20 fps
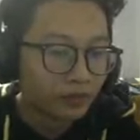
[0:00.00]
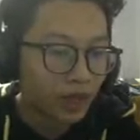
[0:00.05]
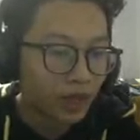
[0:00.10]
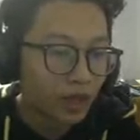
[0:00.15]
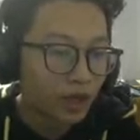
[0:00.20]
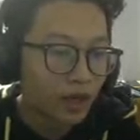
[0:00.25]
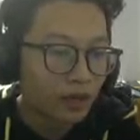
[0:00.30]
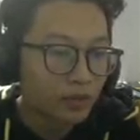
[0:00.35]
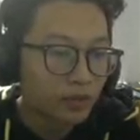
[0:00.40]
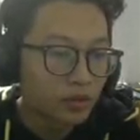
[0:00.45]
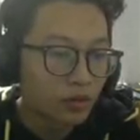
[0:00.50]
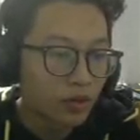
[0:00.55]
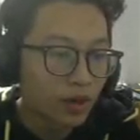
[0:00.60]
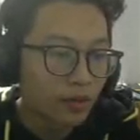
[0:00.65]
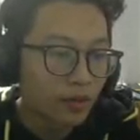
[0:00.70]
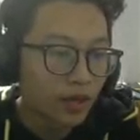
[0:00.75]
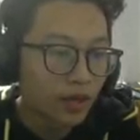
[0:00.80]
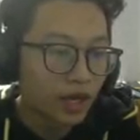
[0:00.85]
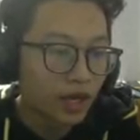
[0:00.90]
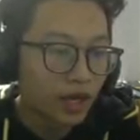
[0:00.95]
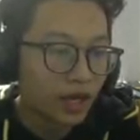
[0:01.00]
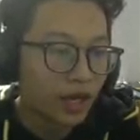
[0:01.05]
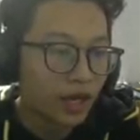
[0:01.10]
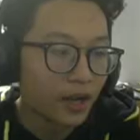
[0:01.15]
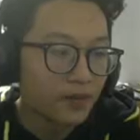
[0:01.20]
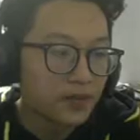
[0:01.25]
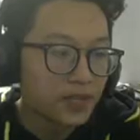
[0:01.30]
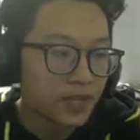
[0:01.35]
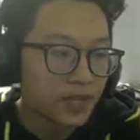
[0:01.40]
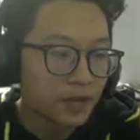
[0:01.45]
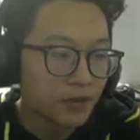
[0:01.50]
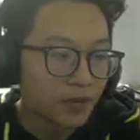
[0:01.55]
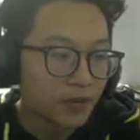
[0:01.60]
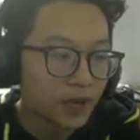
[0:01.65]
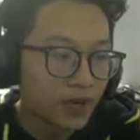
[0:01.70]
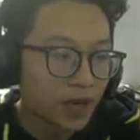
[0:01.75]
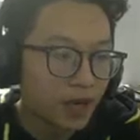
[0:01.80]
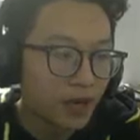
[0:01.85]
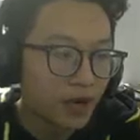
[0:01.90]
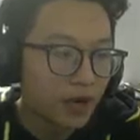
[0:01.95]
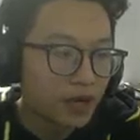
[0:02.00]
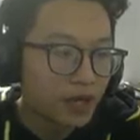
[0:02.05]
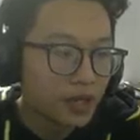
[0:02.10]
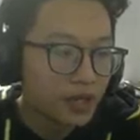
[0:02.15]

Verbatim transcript: I'm sorry, I'm sick right now.